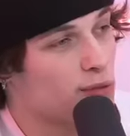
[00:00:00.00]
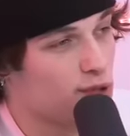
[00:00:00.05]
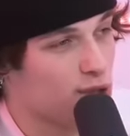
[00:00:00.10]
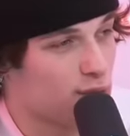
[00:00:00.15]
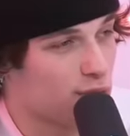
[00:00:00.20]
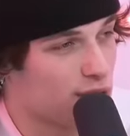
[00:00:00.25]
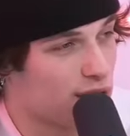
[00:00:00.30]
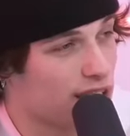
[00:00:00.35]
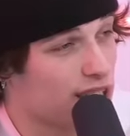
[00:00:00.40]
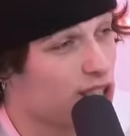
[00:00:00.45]
do
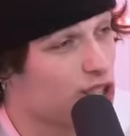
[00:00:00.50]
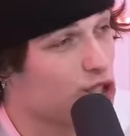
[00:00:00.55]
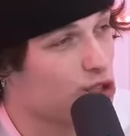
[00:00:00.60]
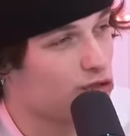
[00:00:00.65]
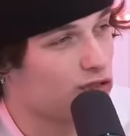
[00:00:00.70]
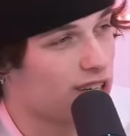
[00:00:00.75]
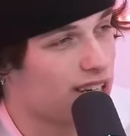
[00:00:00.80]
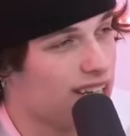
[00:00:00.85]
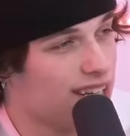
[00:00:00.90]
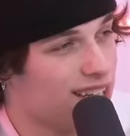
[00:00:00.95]
with like a
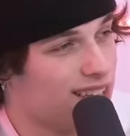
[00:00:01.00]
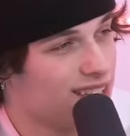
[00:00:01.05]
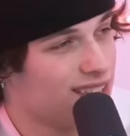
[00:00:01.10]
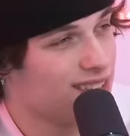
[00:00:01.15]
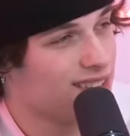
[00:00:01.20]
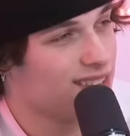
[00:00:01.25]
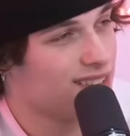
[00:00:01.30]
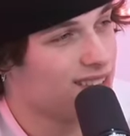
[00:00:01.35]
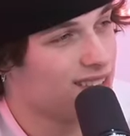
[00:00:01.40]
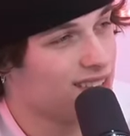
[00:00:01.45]
tree.
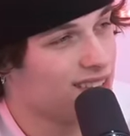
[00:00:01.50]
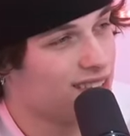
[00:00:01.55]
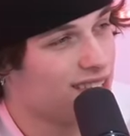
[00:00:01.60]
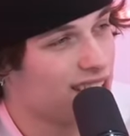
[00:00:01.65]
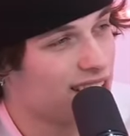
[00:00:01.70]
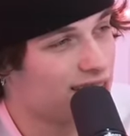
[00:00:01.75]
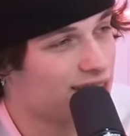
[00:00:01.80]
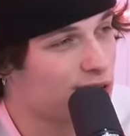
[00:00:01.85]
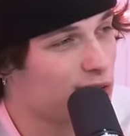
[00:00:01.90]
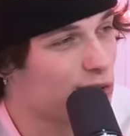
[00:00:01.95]

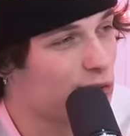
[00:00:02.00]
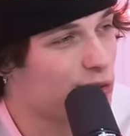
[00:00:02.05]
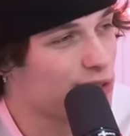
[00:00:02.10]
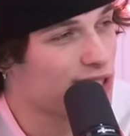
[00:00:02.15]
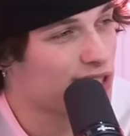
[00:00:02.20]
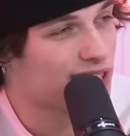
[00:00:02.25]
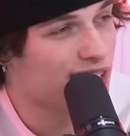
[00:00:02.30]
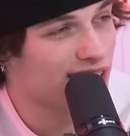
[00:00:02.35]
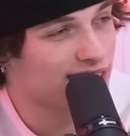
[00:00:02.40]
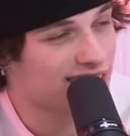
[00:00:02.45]
Like if someone wants
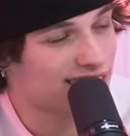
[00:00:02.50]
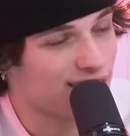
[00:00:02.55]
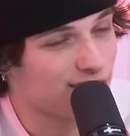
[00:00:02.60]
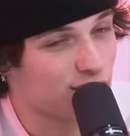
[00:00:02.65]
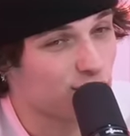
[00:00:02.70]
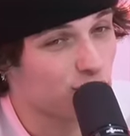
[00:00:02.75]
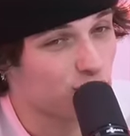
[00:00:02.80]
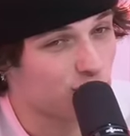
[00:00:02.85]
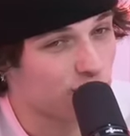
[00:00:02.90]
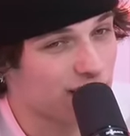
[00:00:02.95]
to cut down a
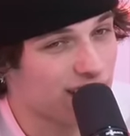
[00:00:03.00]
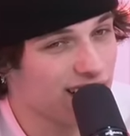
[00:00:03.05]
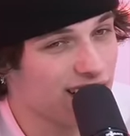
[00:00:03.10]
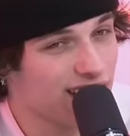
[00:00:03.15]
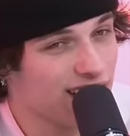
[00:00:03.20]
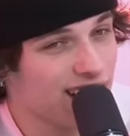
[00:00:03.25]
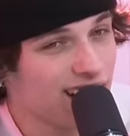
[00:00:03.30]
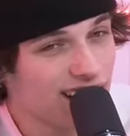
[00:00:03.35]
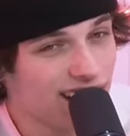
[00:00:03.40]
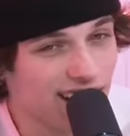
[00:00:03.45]
tree,
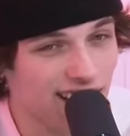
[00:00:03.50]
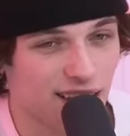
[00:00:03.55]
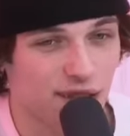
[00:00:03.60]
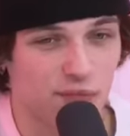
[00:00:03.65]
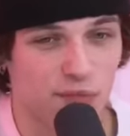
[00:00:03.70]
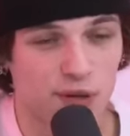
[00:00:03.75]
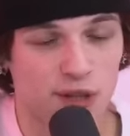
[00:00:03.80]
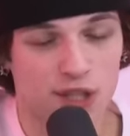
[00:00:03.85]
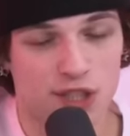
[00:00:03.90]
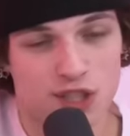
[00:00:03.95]
they can
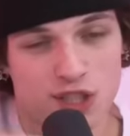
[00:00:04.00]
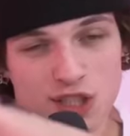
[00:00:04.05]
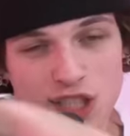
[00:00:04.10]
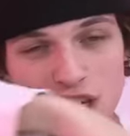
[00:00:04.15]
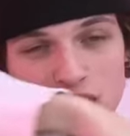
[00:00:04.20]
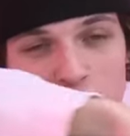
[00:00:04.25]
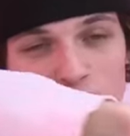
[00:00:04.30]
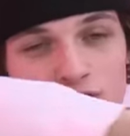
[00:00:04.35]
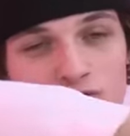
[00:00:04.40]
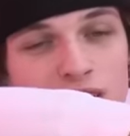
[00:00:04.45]
put a they can